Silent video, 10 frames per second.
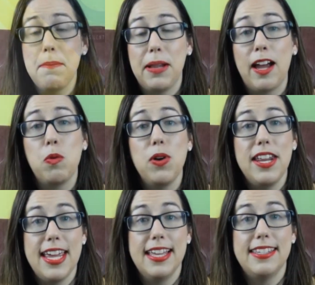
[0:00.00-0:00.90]

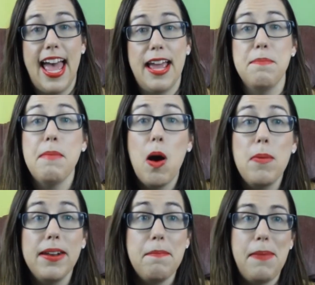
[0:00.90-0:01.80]
Blackwood is a
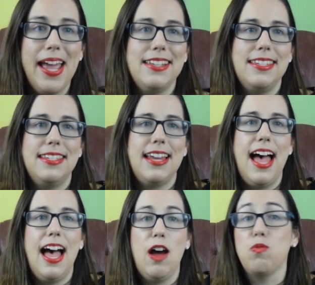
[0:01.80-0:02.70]
Melbourne-based
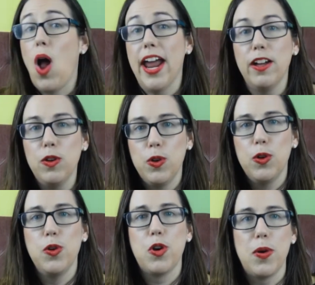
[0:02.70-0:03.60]
writer
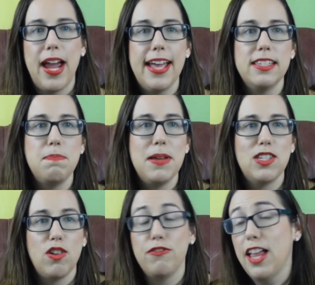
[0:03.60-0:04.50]
who creates
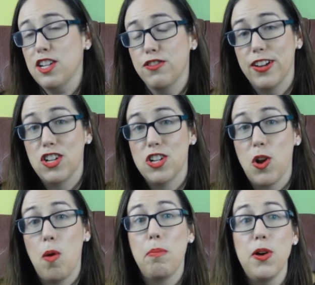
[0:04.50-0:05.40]
bits of flash fiction
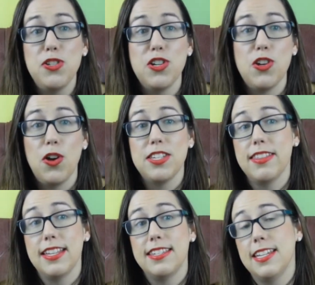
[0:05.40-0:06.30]
on post-it notes and
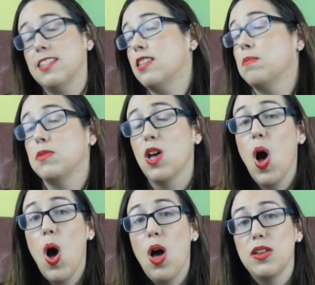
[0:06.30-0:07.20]
then sticks
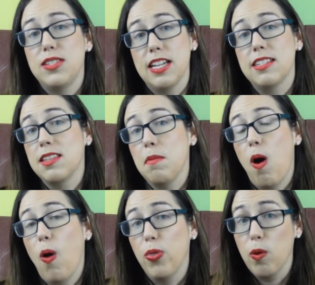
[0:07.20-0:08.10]
them
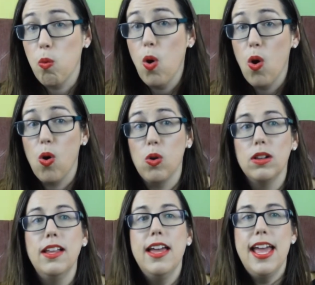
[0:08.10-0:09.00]
on the
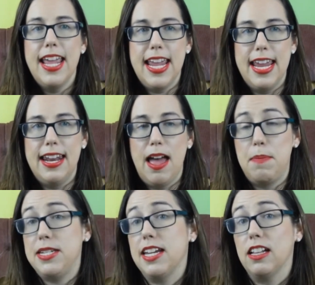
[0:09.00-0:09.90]
wall in a
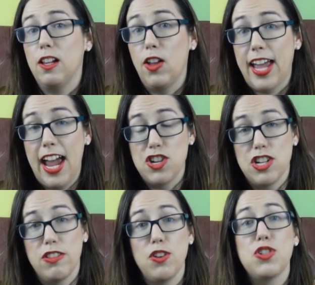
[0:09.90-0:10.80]
particular
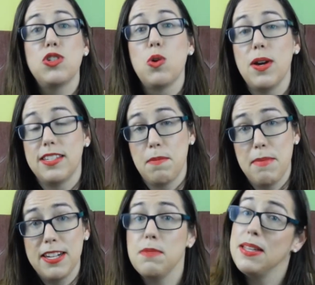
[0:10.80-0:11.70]
location. And those stories are
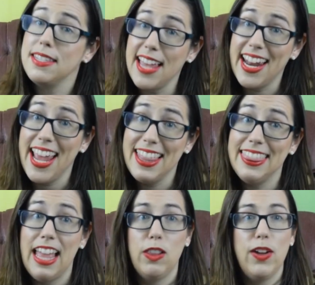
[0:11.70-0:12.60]
meant to be set in
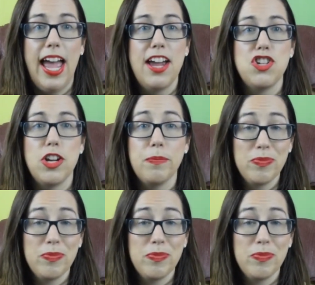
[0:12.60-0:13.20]
that location.